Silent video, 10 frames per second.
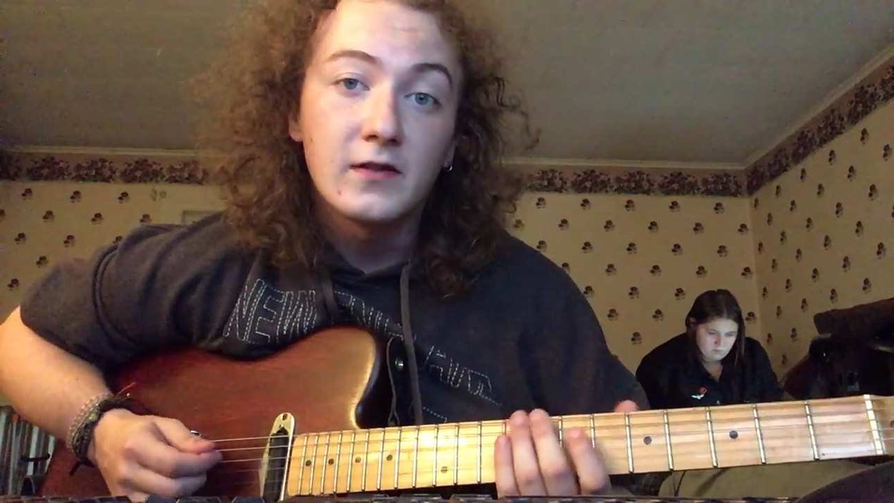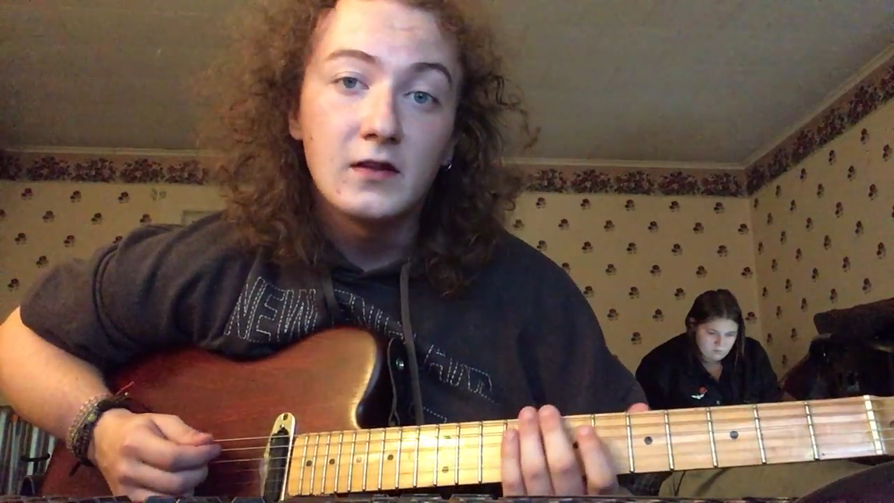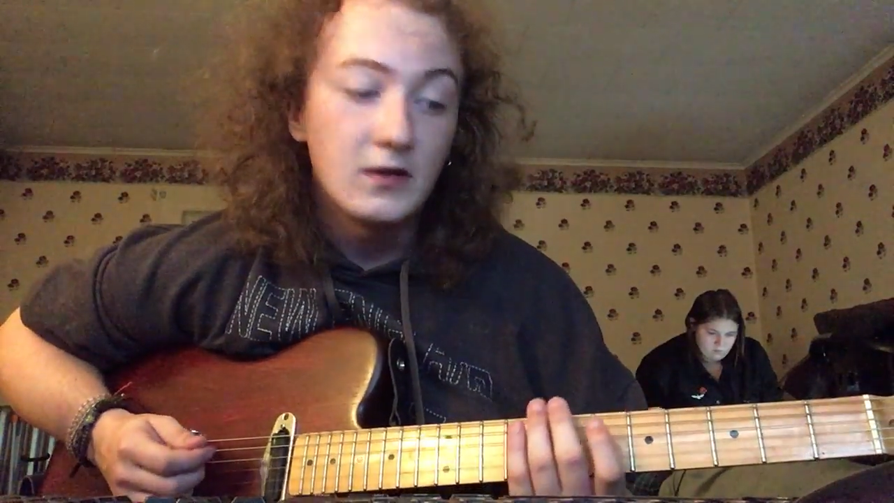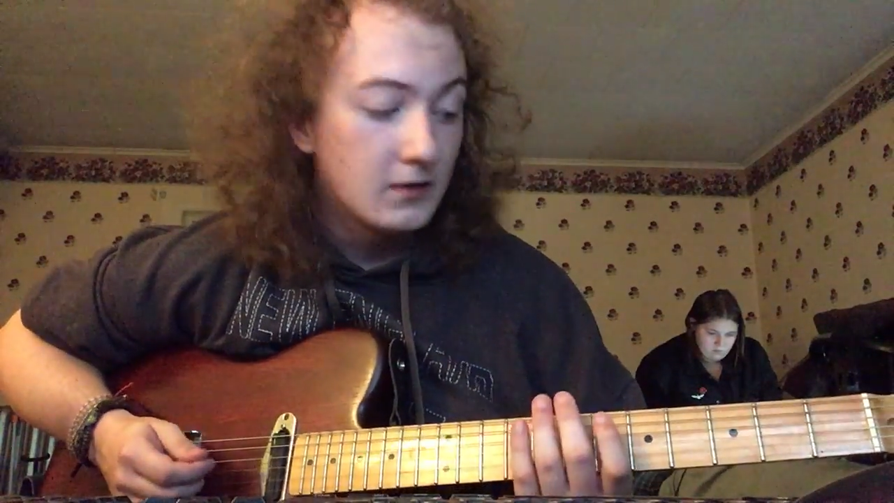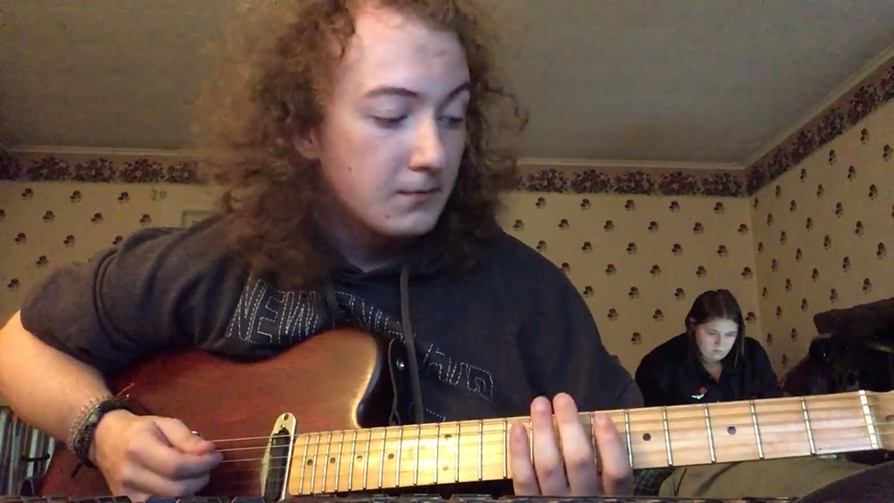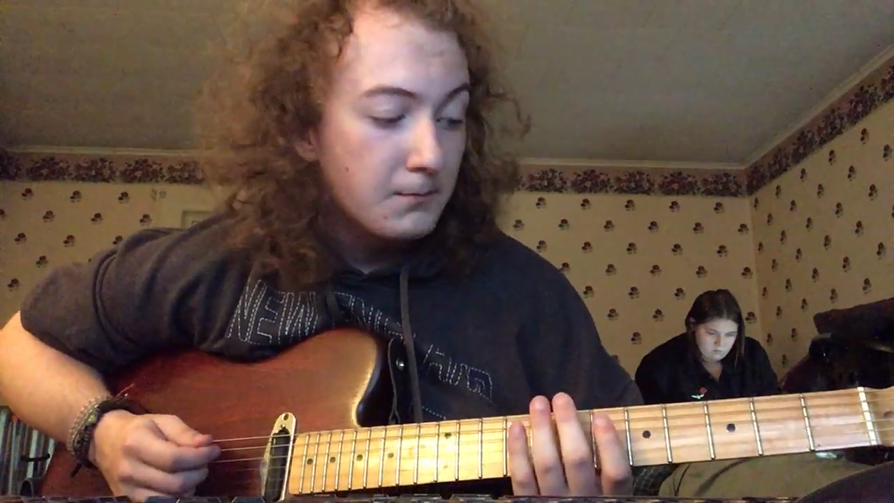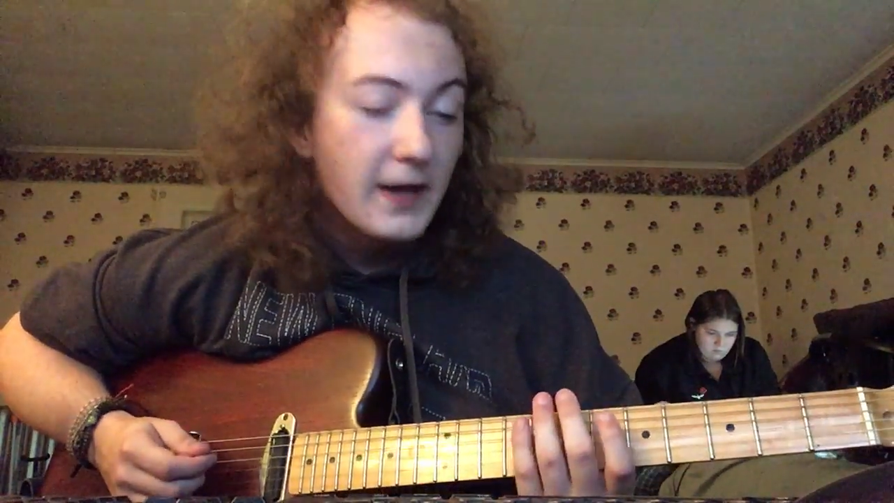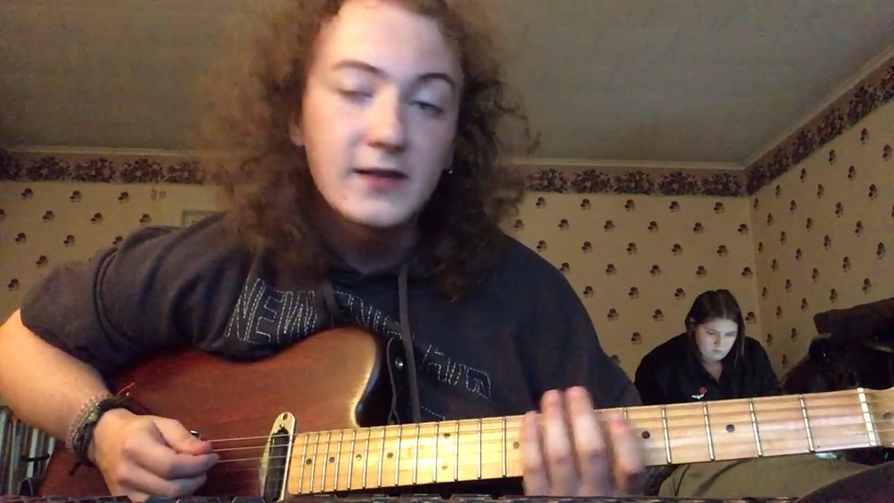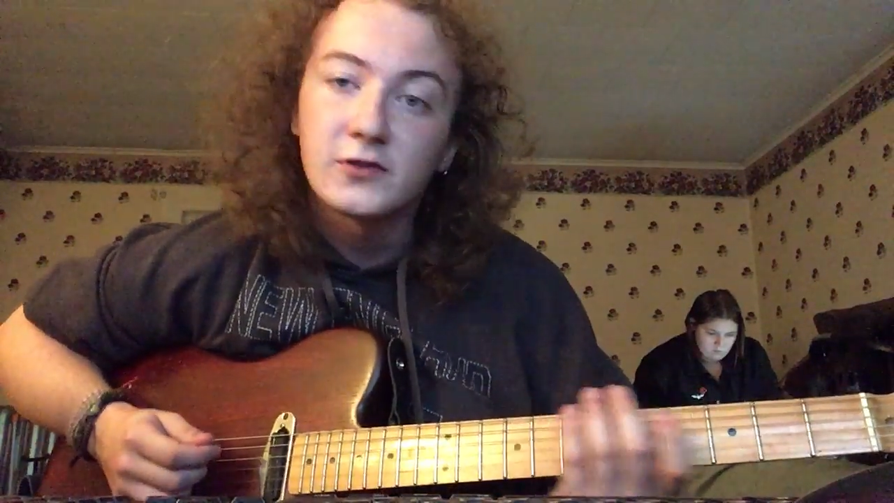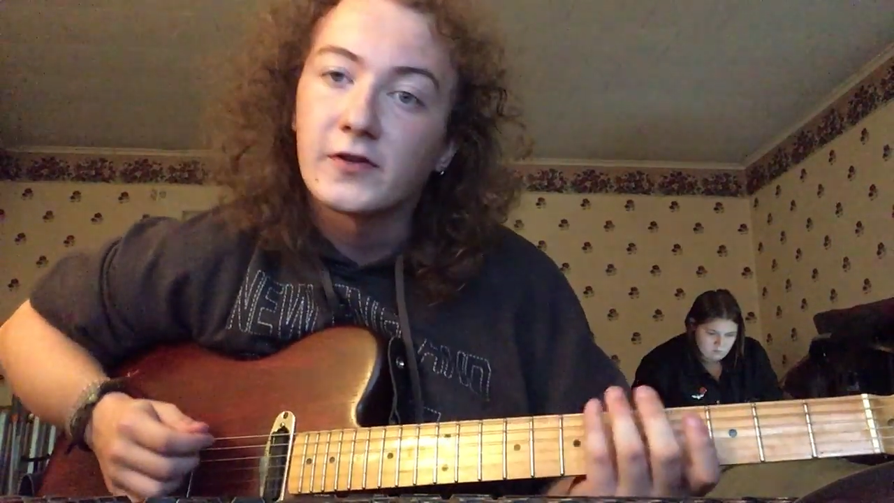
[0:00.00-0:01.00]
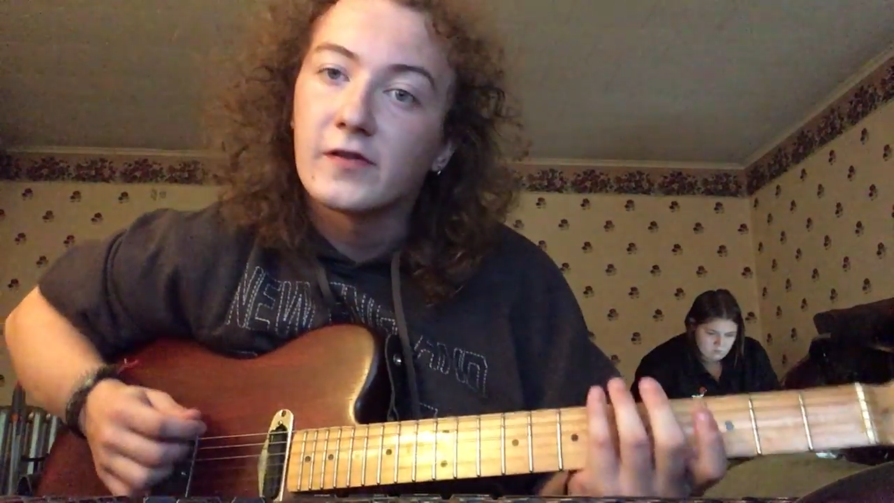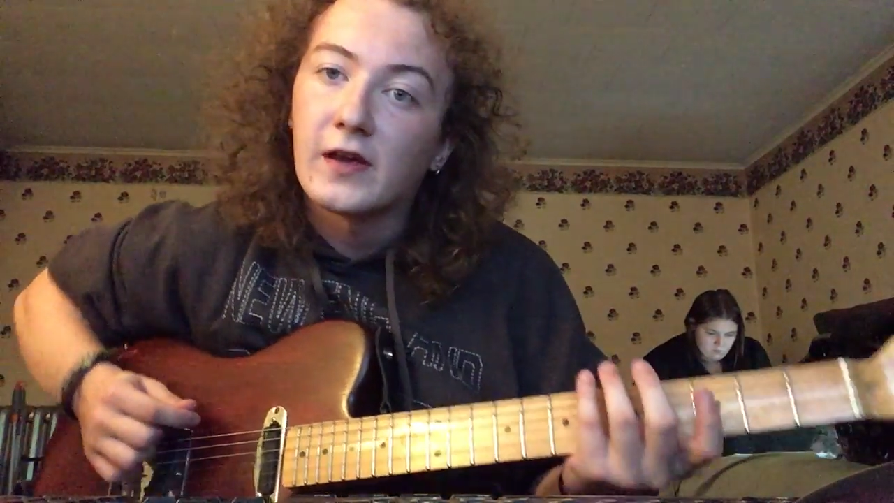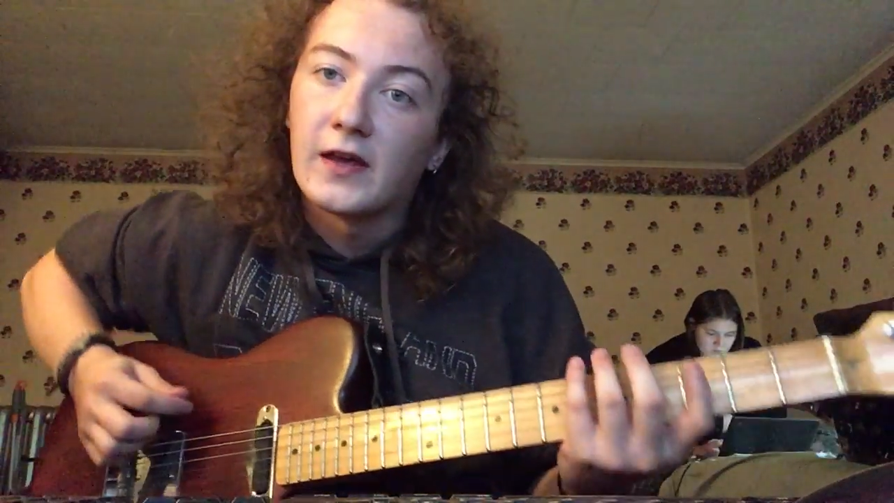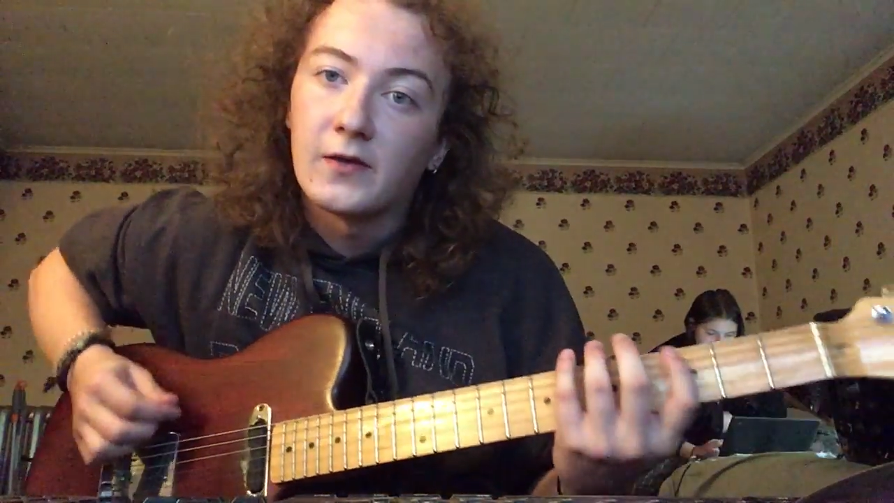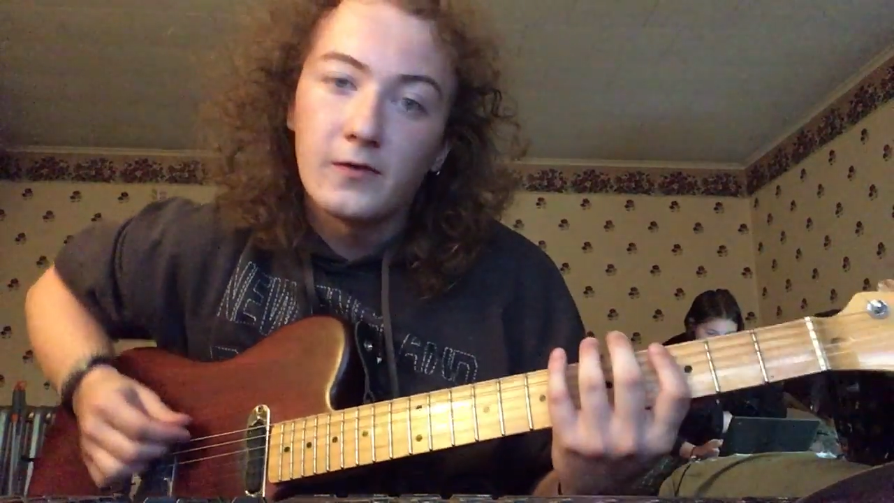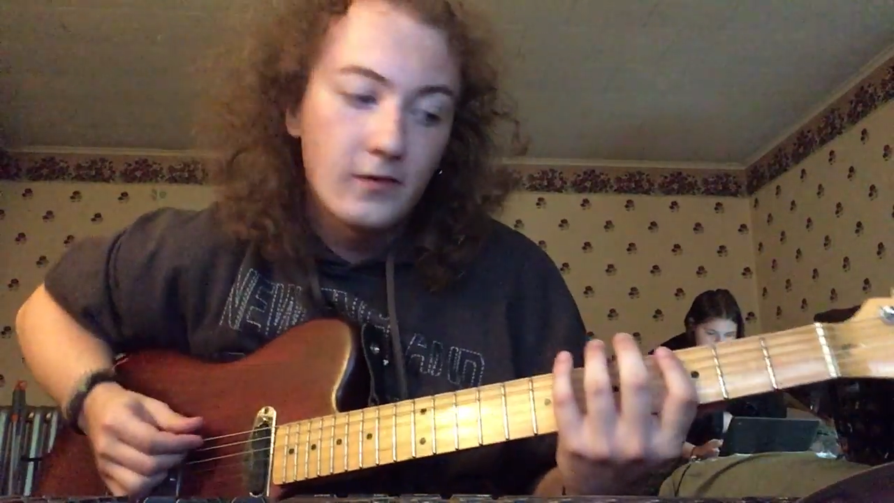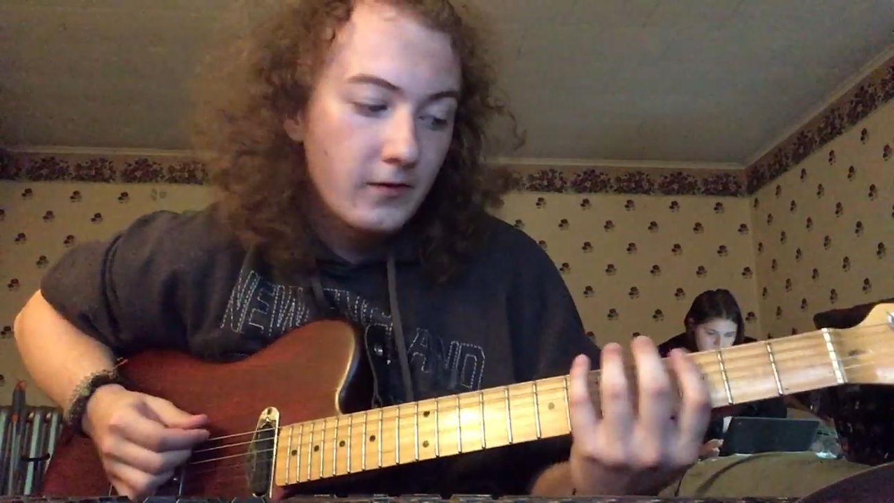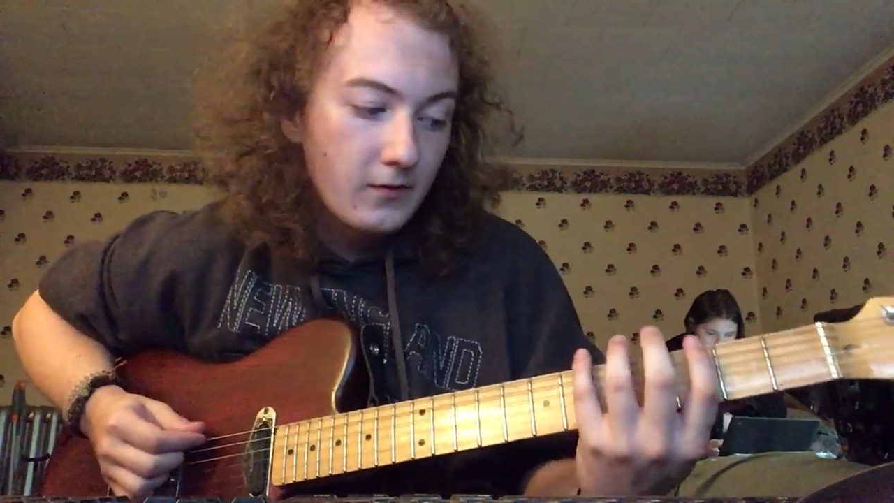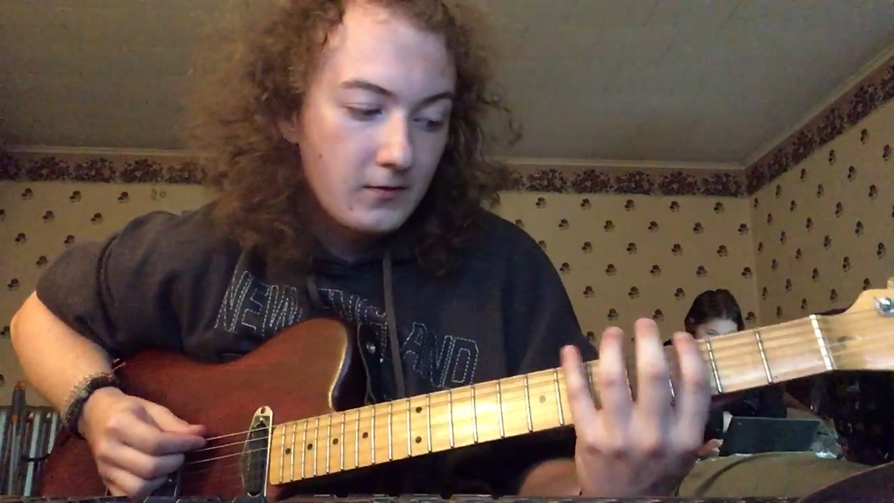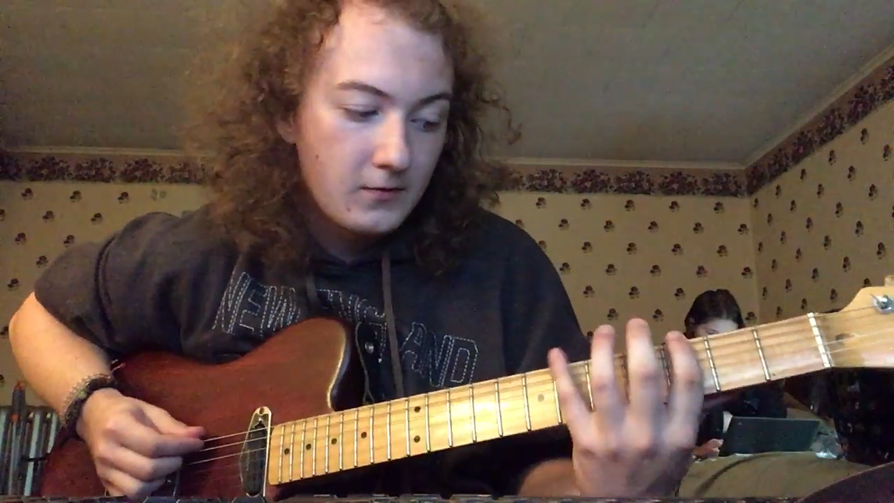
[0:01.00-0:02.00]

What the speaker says: the major scales,